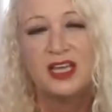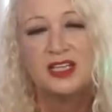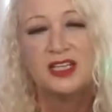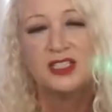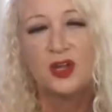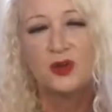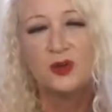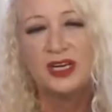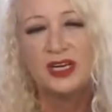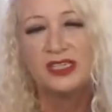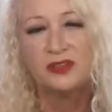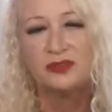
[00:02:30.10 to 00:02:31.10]
So
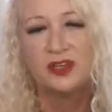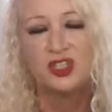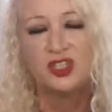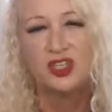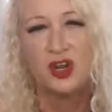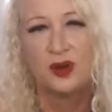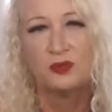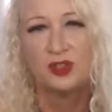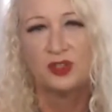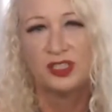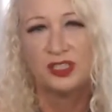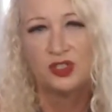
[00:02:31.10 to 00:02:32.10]
it's a fun show. I'm
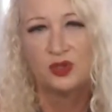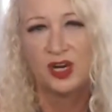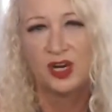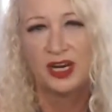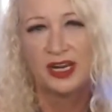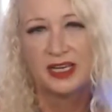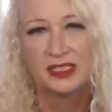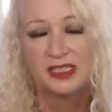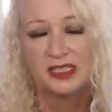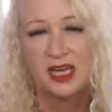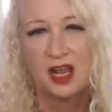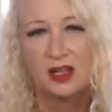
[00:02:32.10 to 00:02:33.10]
really enjoying it.
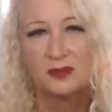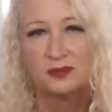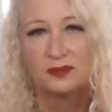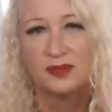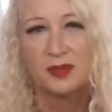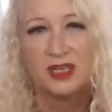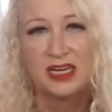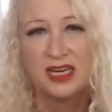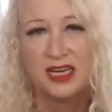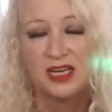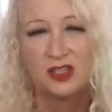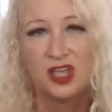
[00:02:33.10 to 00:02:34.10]
I'm getting
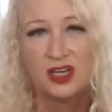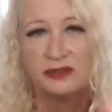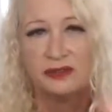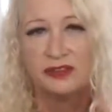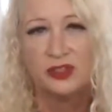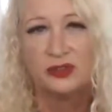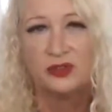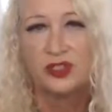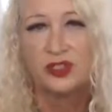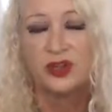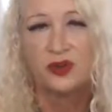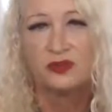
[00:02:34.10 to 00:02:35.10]
a lot of views
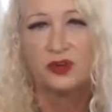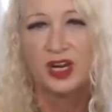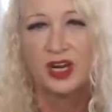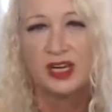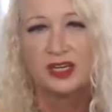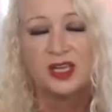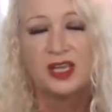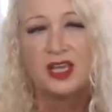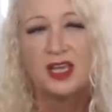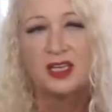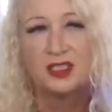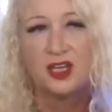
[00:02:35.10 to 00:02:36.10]
over it.
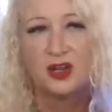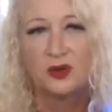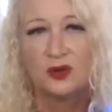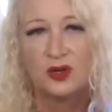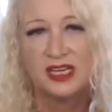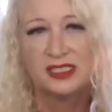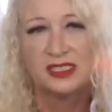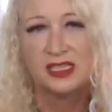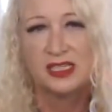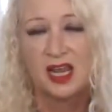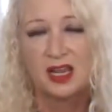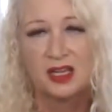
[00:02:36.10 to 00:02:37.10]
So it's
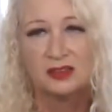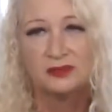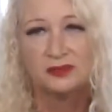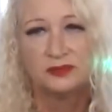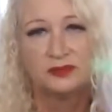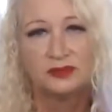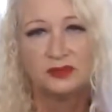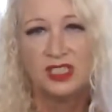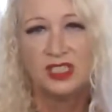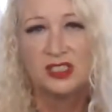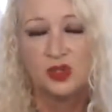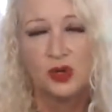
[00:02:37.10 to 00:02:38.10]

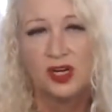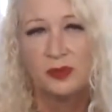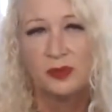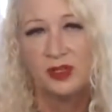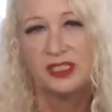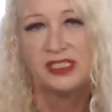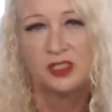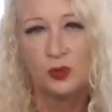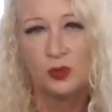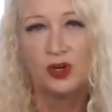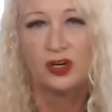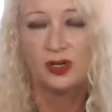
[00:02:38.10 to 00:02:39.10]
enjoyable. It's
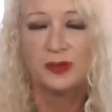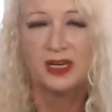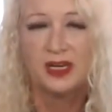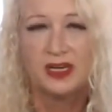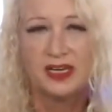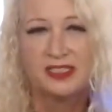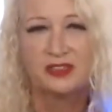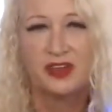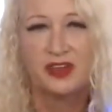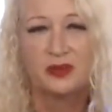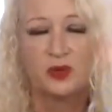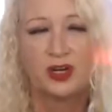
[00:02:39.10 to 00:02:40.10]
work, but it's
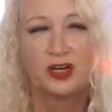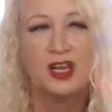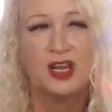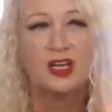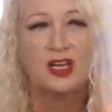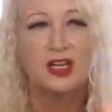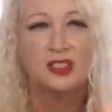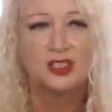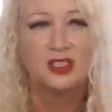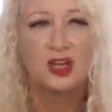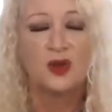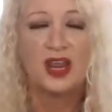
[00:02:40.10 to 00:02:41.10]
fun work.
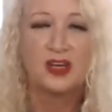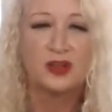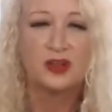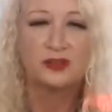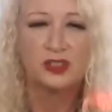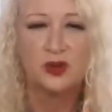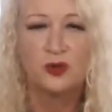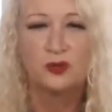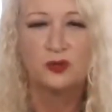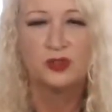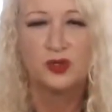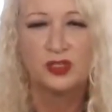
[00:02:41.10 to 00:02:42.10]
So, and also
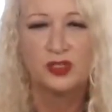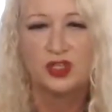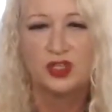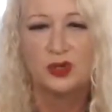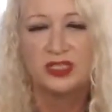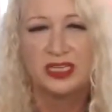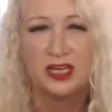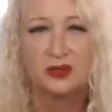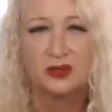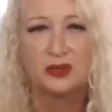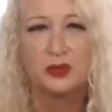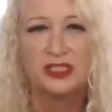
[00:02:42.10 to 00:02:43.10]
doing the shows here.
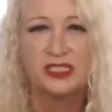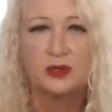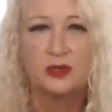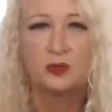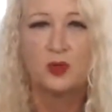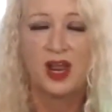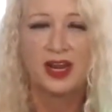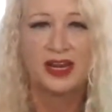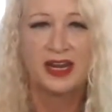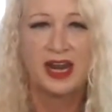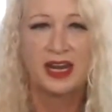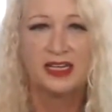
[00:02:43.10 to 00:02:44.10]
The reason why
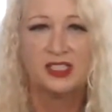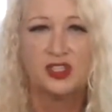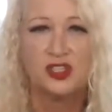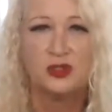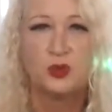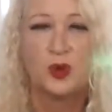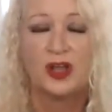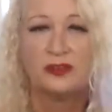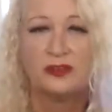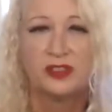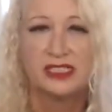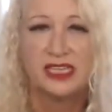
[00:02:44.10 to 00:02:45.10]
I do 12
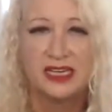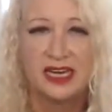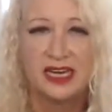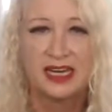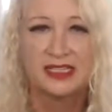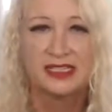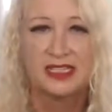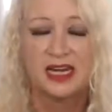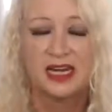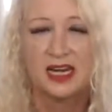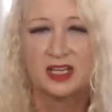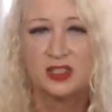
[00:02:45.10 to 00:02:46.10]
on Sunday is that
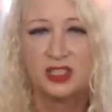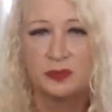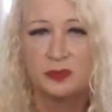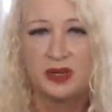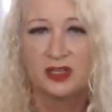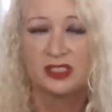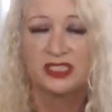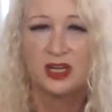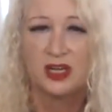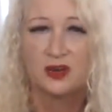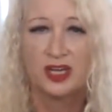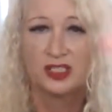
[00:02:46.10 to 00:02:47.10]
I used to be on
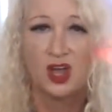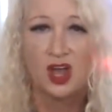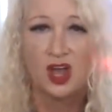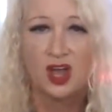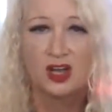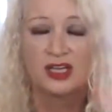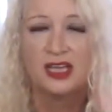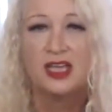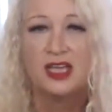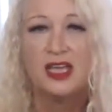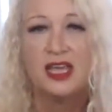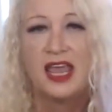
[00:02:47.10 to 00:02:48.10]
CRN Talk.
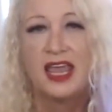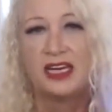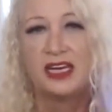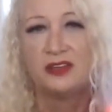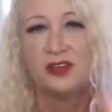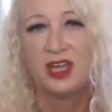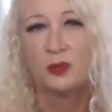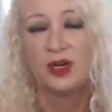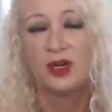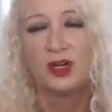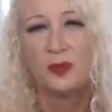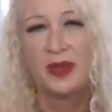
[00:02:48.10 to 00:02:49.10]
And if I want to
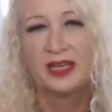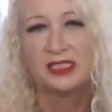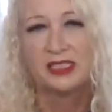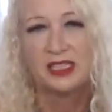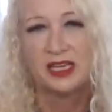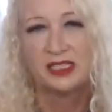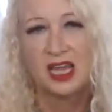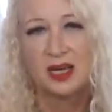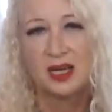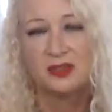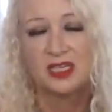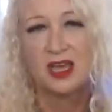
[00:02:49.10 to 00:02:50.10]
go back to that time
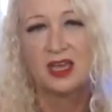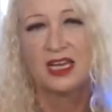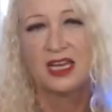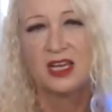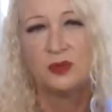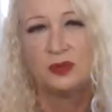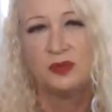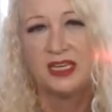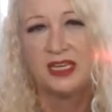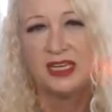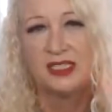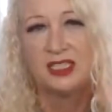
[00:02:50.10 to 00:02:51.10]
slot, it would be
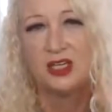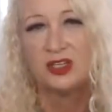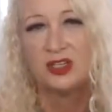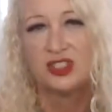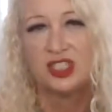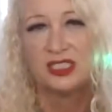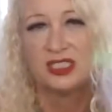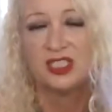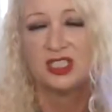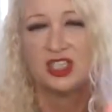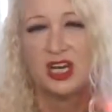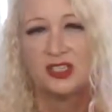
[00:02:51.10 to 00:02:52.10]
easier just to
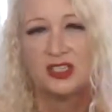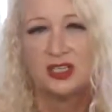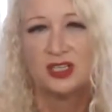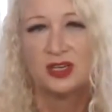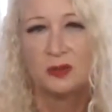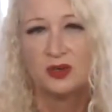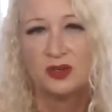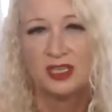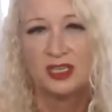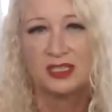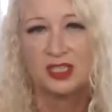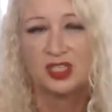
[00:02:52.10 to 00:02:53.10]
change the number
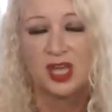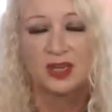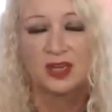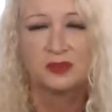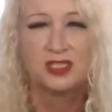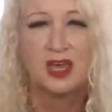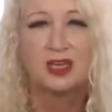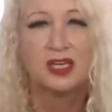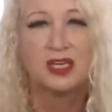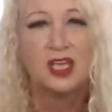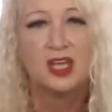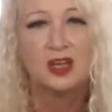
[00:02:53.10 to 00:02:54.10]
than the time slot
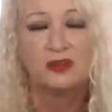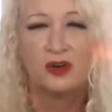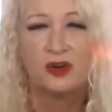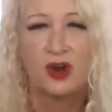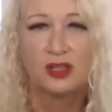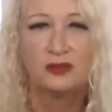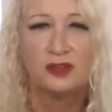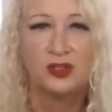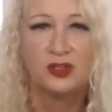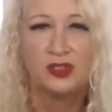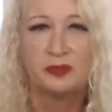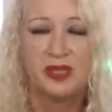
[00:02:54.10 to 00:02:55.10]
for all of you
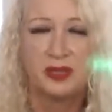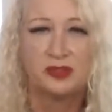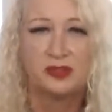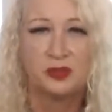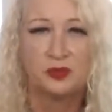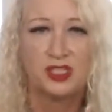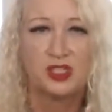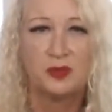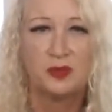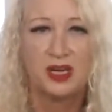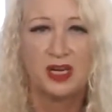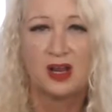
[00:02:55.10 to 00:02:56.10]
to be able to reach
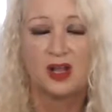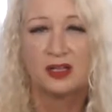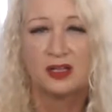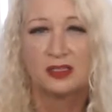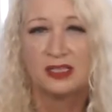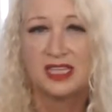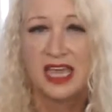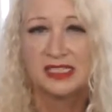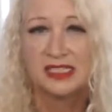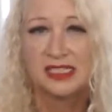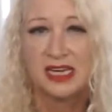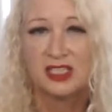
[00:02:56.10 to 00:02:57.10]
me on that
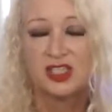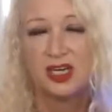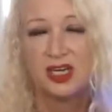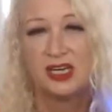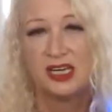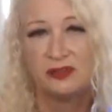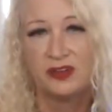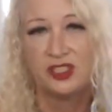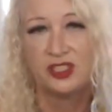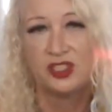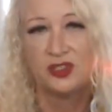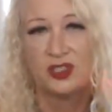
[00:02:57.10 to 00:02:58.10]
station if I
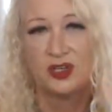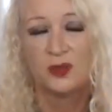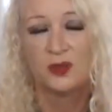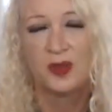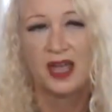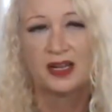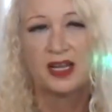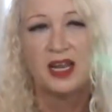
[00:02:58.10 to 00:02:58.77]
choose to go back.